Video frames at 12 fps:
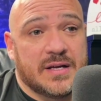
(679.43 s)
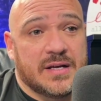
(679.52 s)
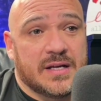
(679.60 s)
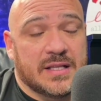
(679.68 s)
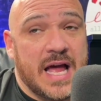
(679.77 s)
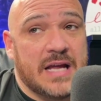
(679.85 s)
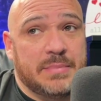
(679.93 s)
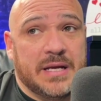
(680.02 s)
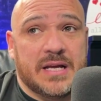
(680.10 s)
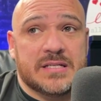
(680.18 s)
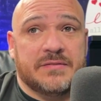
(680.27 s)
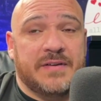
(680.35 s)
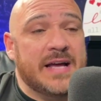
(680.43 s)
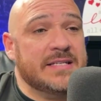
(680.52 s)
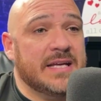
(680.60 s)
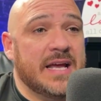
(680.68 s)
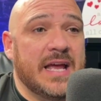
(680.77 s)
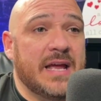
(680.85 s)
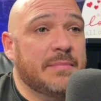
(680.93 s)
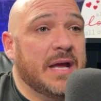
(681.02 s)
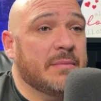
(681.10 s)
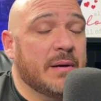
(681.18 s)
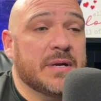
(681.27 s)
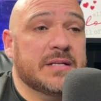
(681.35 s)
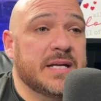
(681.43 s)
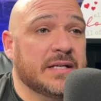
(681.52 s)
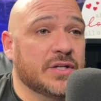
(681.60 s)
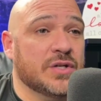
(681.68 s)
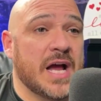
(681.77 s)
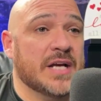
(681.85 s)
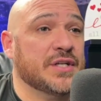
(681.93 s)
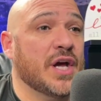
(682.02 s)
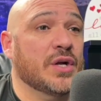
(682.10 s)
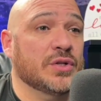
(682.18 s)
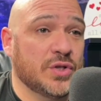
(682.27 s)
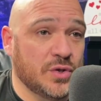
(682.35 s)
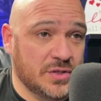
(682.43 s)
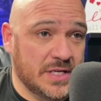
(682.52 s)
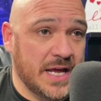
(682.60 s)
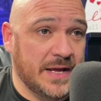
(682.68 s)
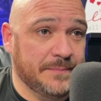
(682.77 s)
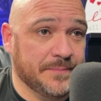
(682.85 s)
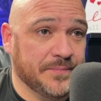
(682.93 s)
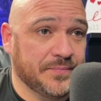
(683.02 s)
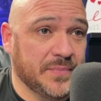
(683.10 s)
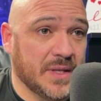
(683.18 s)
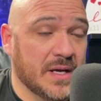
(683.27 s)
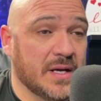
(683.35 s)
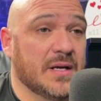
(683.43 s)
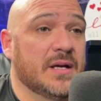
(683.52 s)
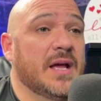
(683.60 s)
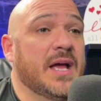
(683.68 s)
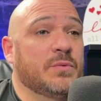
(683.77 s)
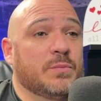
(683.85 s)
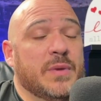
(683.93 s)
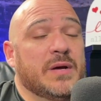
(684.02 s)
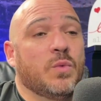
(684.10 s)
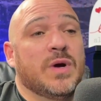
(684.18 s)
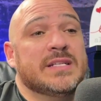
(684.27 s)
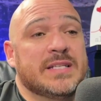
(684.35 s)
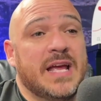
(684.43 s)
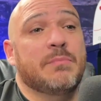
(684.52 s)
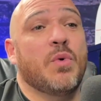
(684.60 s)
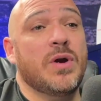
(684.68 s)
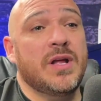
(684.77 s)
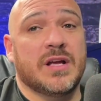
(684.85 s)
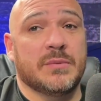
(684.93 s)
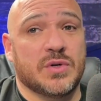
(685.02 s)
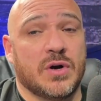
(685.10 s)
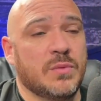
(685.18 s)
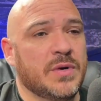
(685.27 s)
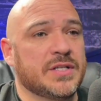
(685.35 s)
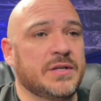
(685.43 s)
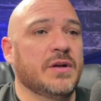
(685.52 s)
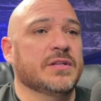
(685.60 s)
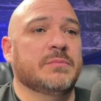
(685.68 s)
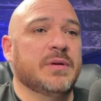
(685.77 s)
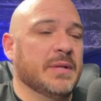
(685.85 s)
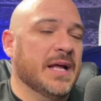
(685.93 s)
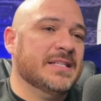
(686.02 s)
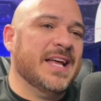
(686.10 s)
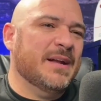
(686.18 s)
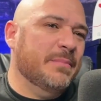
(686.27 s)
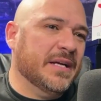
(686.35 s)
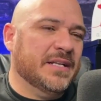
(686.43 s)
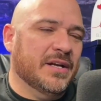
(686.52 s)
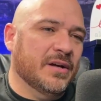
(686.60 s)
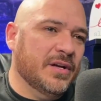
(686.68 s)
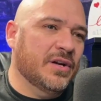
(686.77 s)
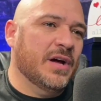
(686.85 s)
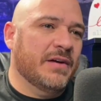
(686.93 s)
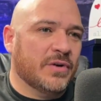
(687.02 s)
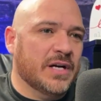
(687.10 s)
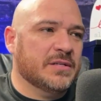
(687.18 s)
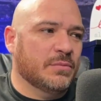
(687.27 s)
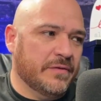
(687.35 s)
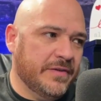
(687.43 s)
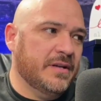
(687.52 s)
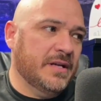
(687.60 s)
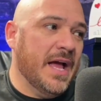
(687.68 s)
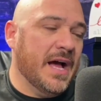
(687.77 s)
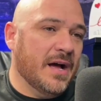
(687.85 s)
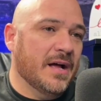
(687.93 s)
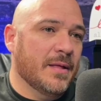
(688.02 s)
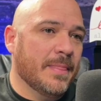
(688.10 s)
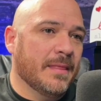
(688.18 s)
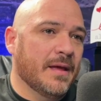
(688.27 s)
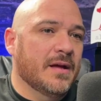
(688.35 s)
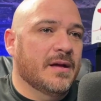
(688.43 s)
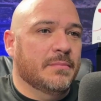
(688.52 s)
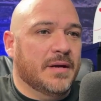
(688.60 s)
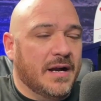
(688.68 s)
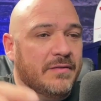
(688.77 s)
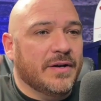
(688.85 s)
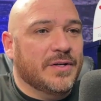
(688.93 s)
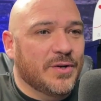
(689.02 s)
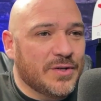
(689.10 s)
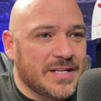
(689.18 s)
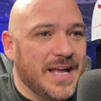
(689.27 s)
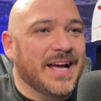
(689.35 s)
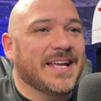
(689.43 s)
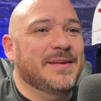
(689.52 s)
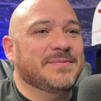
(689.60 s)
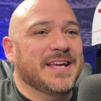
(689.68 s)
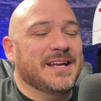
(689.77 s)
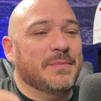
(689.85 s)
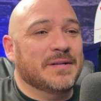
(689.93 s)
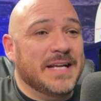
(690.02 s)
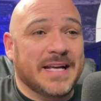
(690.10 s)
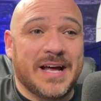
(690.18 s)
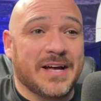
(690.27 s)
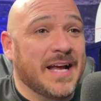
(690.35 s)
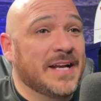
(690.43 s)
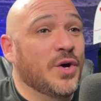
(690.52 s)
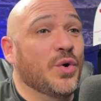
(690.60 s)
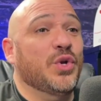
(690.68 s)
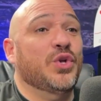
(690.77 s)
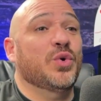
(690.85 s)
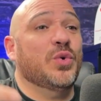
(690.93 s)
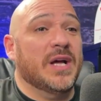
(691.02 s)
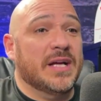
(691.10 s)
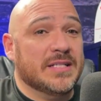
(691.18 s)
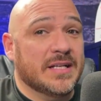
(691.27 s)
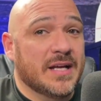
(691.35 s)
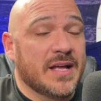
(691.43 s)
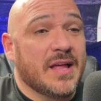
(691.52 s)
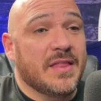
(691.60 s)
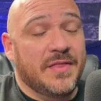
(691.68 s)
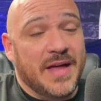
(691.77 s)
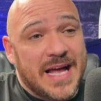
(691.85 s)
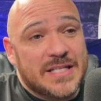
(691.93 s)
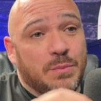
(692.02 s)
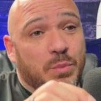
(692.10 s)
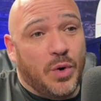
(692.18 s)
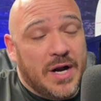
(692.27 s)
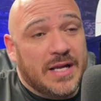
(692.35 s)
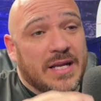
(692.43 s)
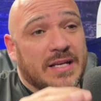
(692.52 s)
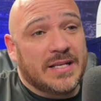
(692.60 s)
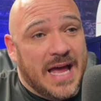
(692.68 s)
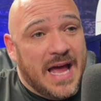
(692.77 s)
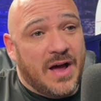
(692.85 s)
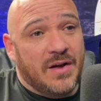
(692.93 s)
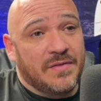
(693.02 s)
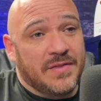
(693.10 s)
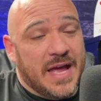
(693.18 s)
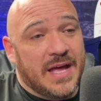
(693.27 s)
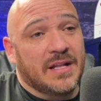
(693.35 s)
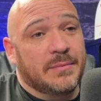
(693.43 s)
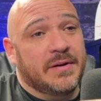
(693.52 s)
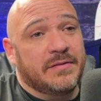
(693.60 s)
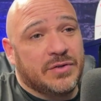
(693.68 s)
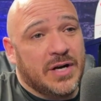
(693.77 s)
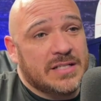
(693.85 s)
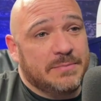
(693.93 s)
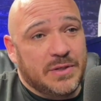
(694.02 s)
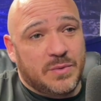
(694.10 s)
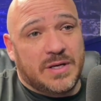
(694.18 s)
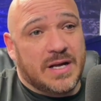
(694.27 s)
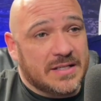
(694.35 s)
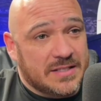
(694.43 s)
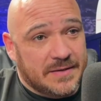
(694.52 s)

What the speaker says: Like, because if I say, hey, babe, I'm going to take the trash out on Tuesday, and Wednesday morning comes wrong, which, some people are like, it's not a big deal, have Grace and Murphy. Yeah. But every Tuesday I keep saying I'm going to take it out and I don't do it. That's breaking down that element of trust between us.